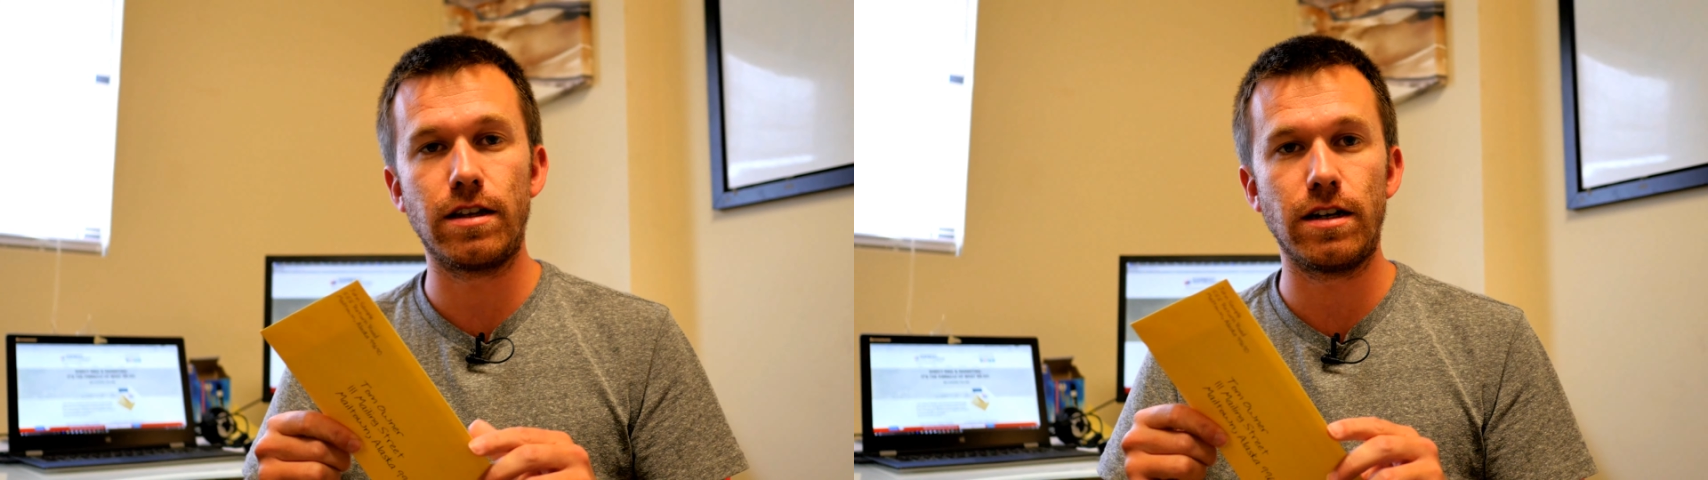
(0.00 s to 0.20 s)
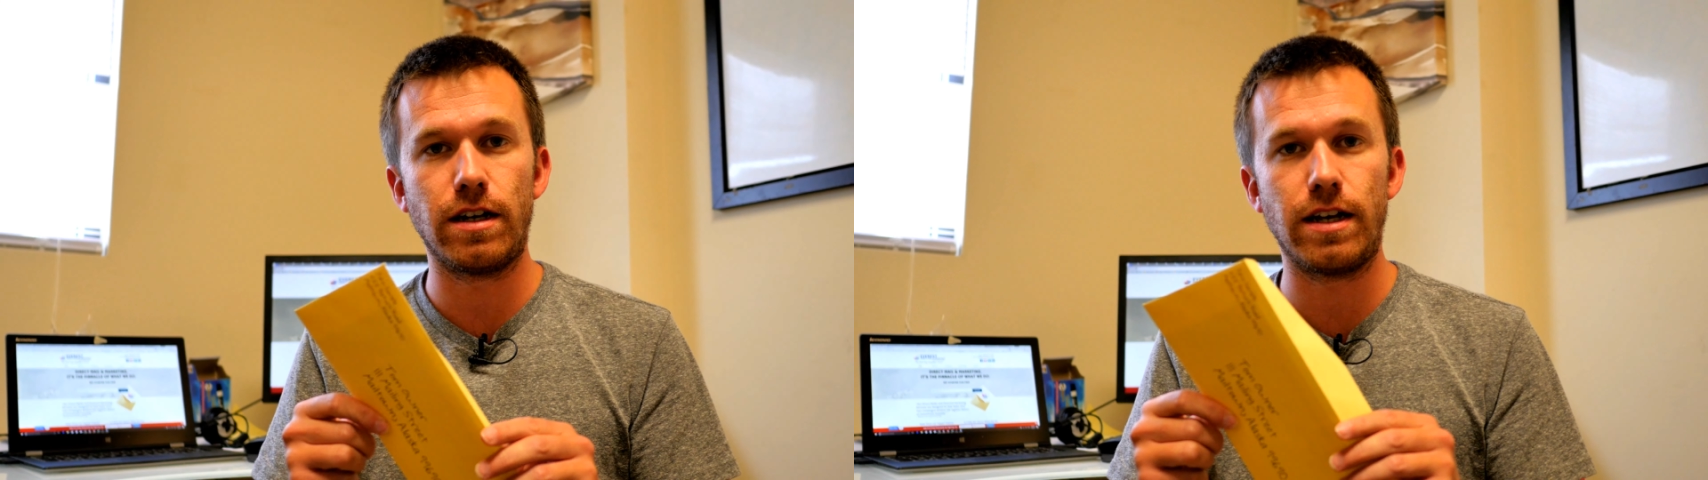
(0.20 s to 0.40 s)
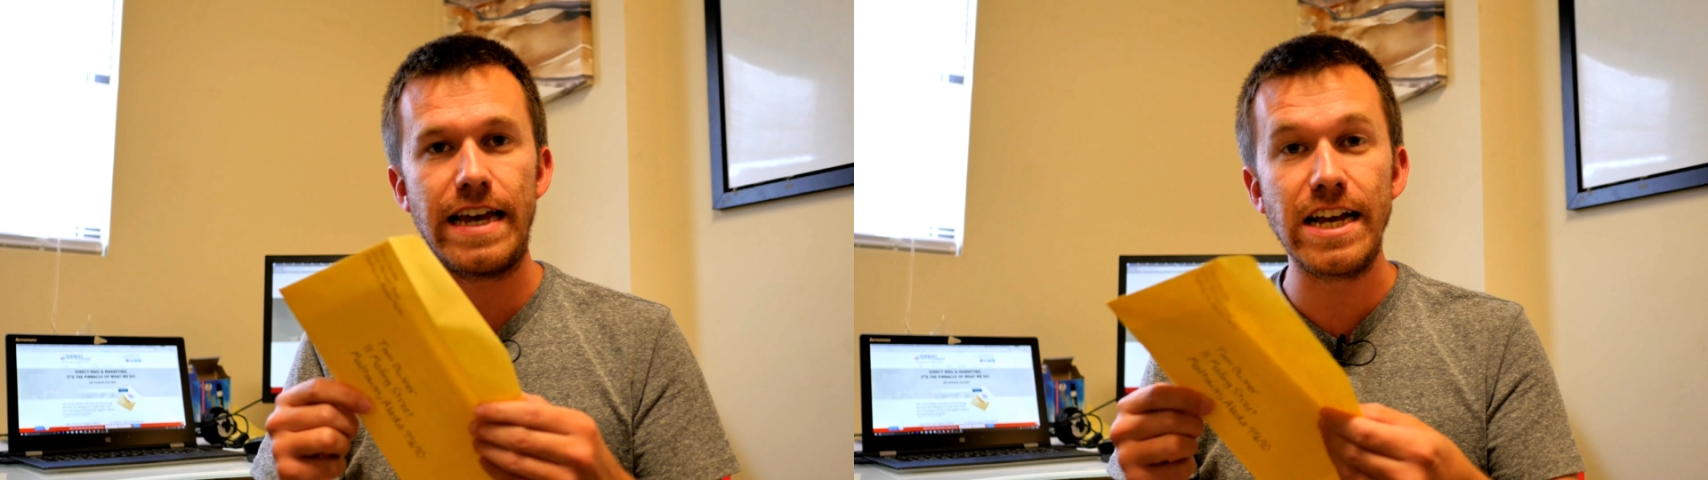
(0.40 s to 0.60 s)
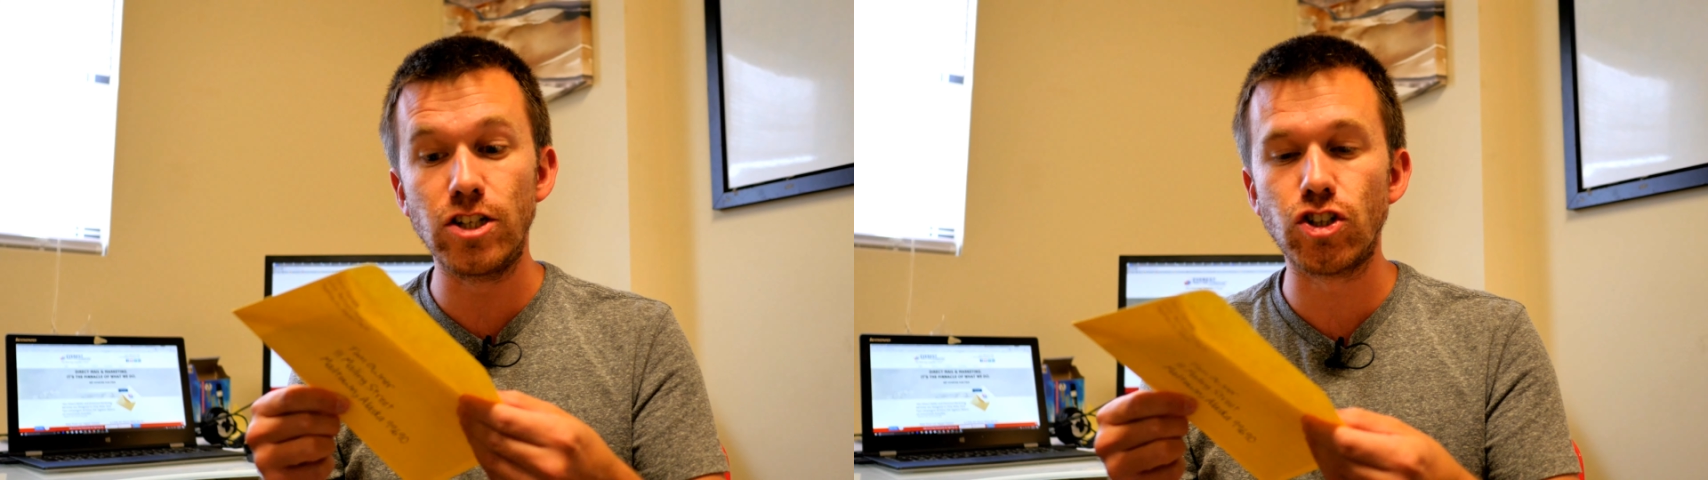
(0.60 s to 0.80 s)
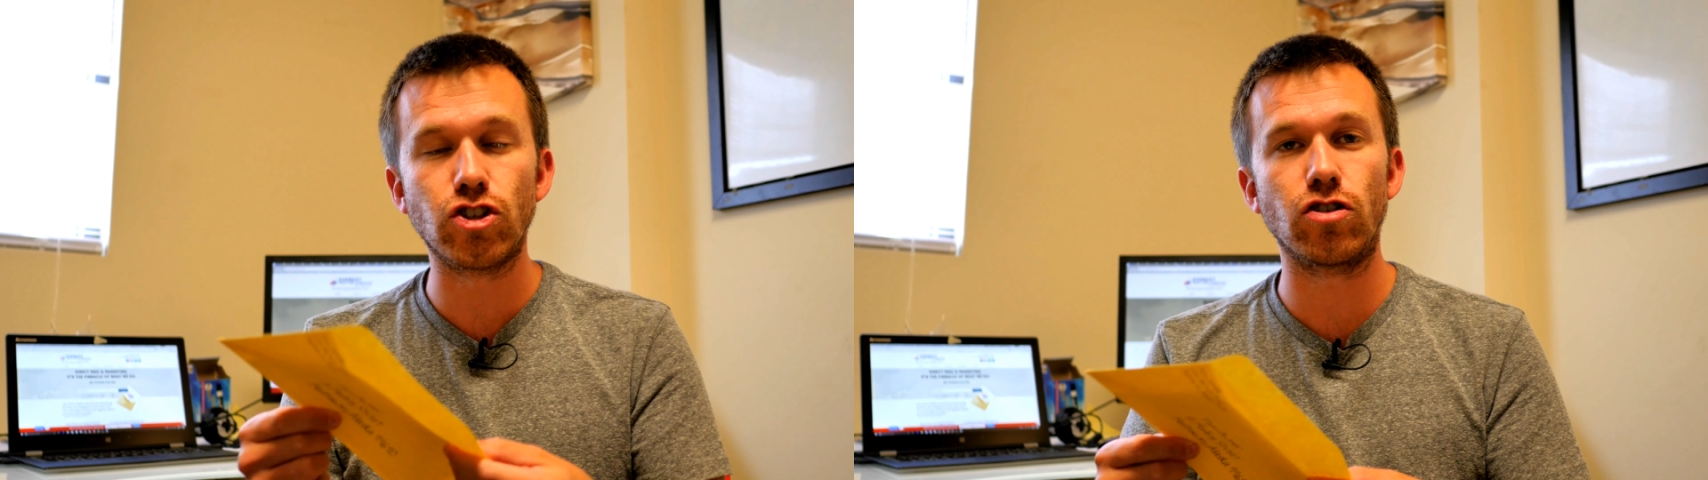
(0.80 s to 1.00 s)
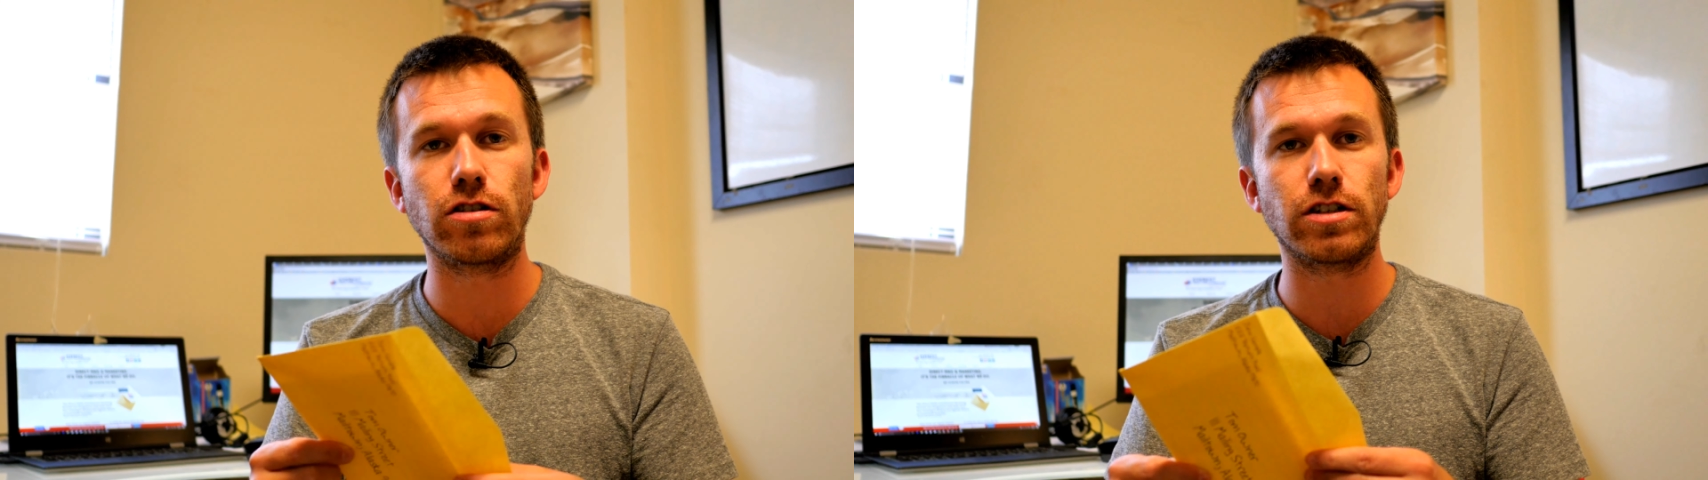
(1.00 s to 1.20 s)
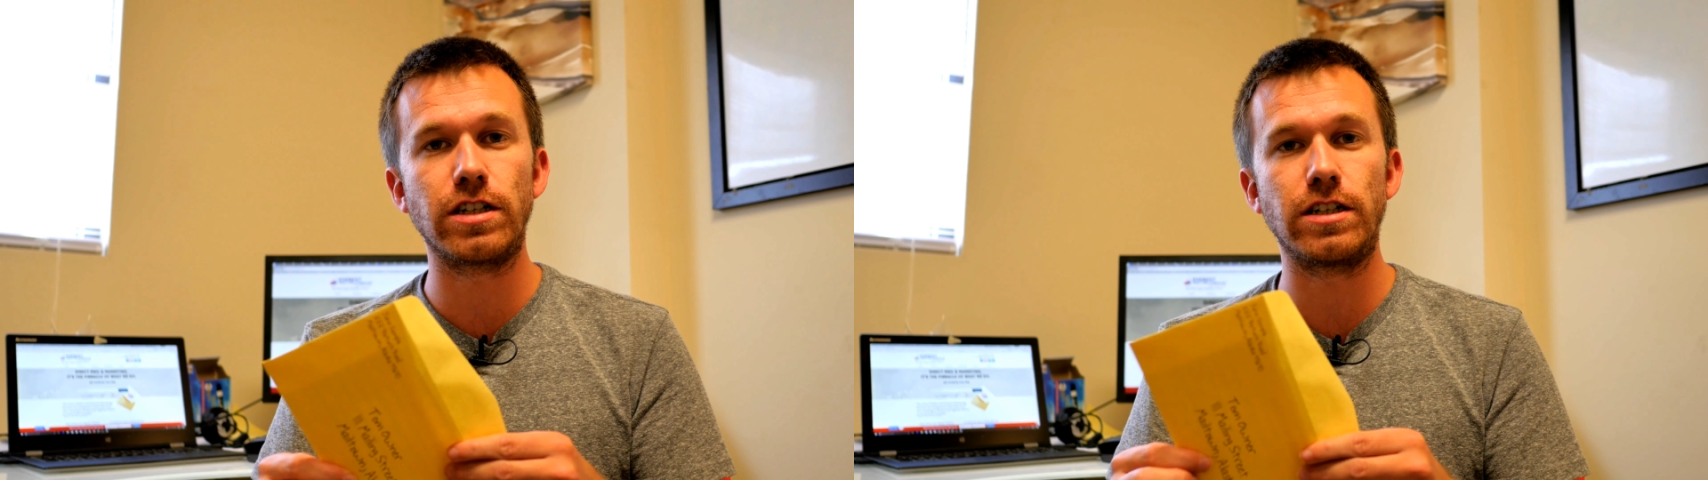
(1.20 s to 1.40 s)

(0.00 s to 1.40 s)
the insert,